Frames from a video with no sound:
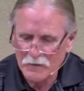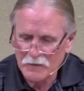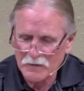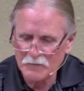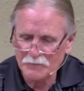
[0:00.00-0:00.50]

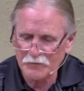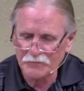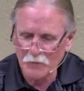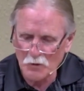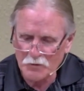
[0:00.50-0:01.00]
in
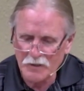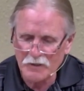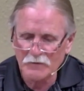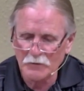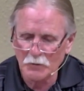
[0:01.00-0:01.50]

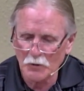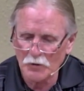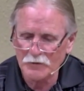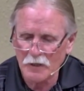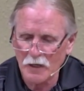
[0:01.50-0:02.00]
provoking the
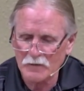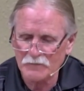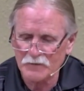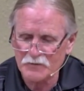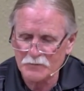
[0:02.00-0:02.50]
Lord God
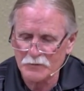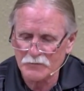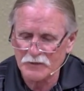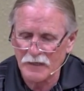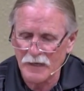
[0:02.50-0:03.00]
of Israel
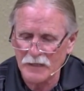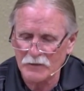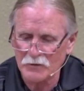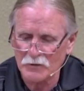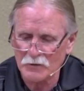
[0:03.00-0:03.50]
to
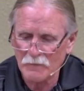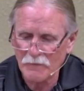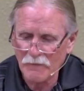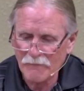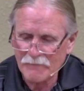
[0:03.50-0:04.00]
anger
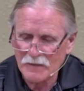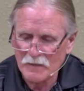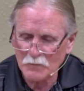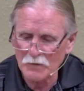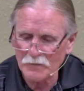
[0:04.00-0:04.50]

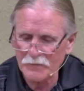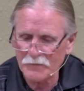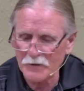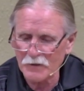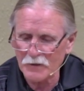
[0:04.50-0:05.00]
with
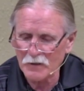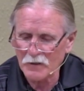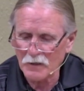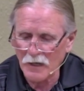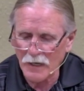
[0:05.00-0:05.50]
their
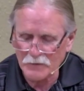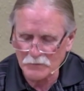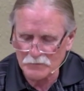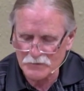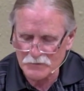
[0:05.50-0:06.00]

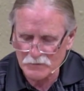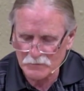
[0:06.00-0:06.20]
idols.